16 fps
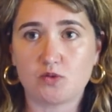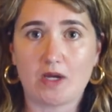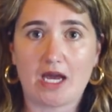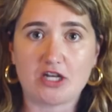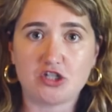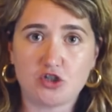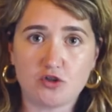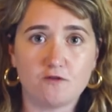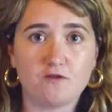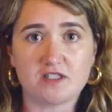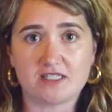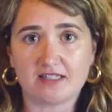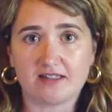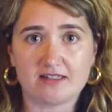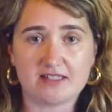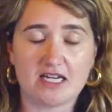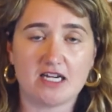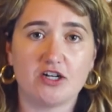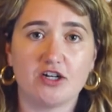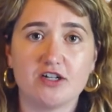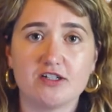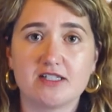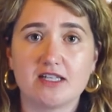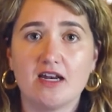We had 2
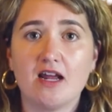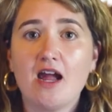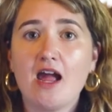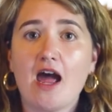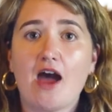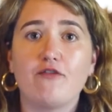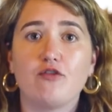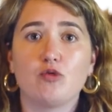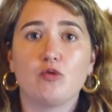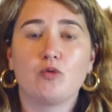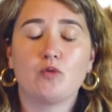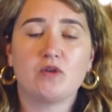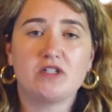facilitators and everyone